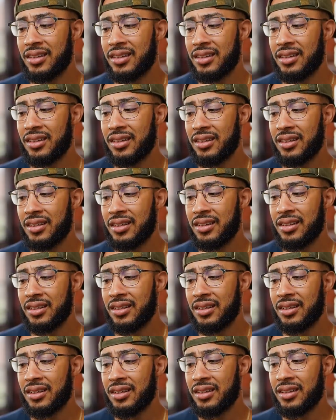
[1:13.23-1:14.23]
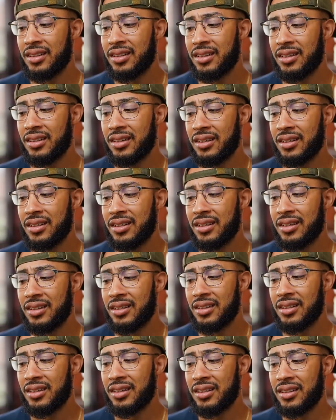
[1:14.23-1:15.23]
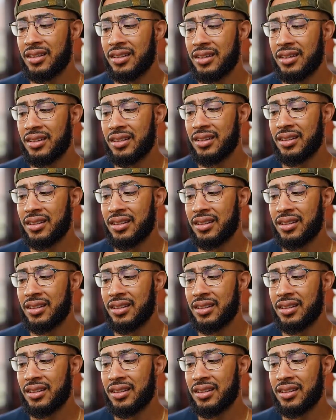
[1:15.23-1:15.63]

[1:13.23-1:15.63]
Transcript: Nothing is said.